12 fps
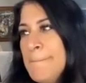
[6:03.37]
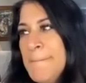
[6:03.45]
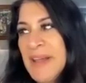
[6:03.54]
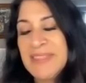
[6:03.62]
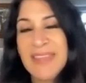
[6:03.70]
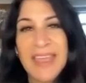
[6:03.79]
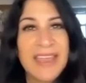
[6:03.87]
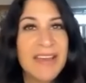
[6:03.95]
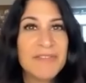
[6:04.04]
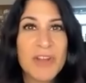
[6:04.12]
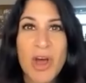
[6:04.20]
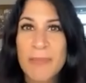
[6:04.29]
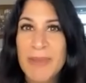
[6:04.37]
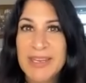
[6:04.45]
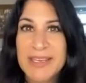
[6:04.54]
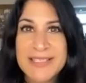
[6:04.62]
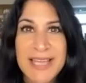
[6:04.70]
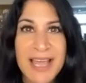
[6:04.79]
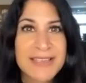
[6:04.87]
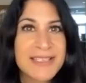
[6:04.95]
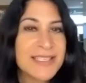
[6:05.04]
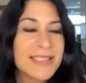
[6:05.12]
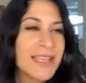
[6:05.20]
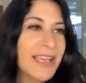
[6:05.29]
but they have not made a dent.
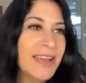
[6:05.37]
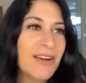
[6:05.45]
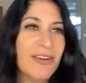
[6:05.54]
They